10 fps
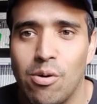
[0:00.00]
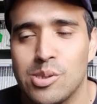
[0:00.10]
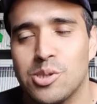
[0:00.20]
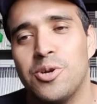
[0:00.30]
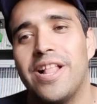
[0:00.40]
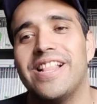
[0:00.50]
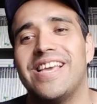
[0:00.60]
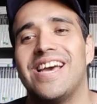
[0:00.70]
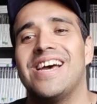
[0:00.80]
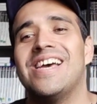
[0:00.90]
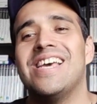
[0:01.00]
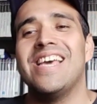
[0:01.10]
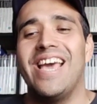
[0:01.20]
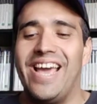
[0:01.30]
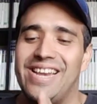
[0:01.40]
Australia.
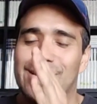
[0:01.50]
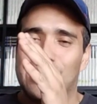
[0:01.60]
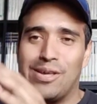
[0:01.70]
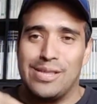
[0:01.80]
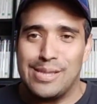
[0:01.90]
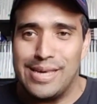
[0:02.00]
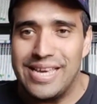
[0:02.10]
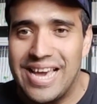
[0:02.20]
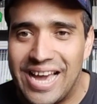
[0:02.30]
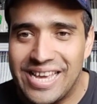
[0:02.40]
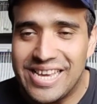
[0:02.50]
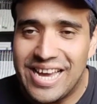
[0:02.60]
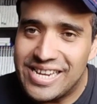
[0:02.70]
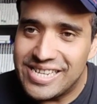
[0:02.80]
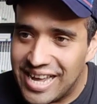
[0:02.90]
And as you can see, I
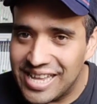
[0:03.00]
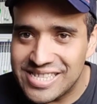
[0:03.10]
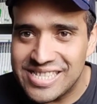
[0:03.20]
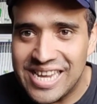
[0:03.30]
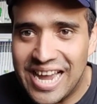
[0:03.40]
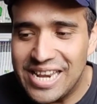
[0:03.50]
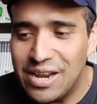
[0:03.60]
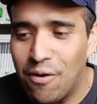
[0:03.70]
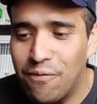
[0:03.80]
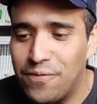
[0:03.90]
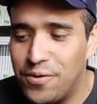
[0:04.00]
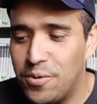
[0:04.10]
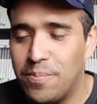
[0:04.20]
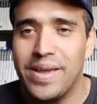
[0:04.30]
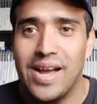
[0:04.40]
got a ton of
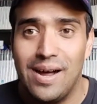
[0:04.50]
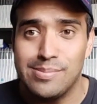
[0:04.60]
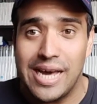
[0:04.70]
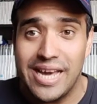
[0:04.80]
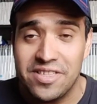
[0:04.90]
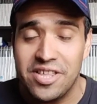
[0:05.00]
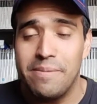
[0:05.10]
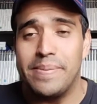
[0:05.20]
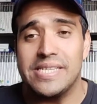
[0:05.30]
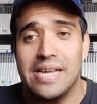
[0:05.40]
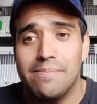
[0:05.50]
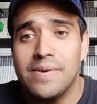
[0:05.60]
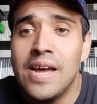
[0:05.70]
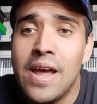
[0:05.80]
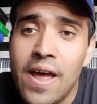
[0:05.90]
new pickups. I actually picked
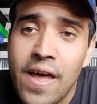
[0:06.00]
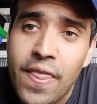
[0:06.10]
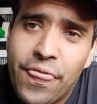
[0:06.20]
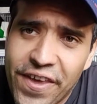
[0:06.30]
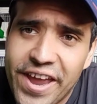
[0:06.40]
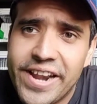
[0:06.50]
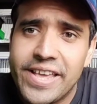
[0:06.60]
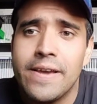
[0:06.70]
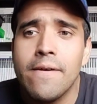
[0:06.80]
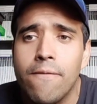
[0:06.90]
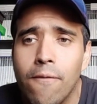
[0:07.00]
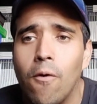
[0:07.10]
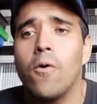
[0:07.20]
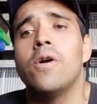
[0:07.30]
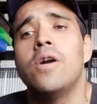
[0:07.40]
up
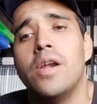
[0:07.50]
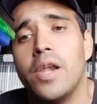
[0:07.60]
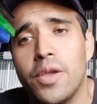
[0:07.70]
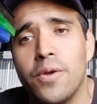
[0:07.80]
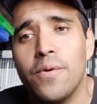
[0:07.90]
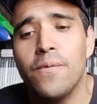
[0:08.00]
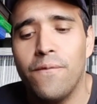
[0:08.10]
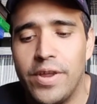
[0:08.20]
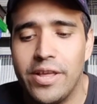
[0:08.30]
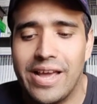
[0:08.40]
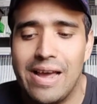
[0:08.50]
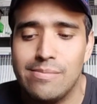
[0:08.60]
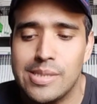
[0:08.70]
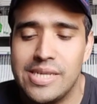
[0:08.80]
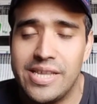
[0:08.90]
34 new video
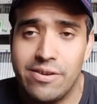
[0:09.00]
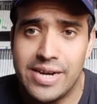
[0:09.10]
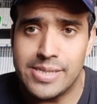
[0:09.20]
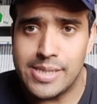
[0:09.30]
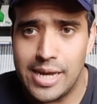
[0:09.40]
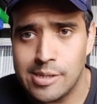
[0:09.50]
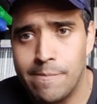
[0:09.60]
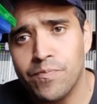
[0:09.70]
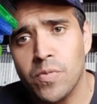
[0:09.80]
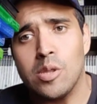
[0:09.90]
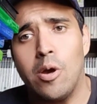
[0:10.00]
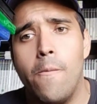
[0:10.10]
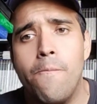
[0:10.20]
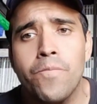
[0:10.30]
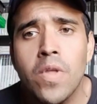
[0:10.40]
games in the United States.
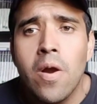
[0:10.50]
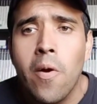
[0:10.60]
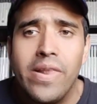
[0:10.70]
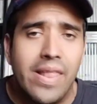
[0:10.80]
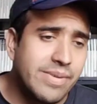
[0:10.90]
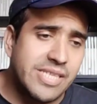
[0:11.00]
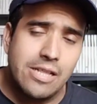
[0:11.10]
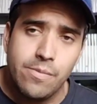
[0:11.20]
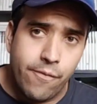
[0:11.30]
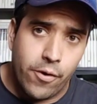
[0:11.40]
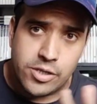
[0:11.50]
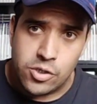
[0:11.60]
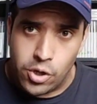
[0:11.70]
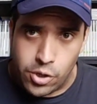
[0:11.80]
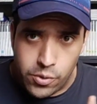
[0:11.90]
So let me tell you before I
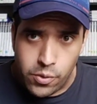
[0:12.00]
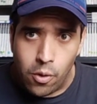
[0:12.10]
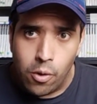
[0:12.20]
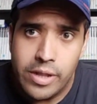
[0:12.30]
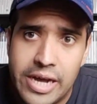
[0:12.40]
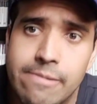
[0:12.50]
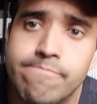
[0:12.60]
show you all.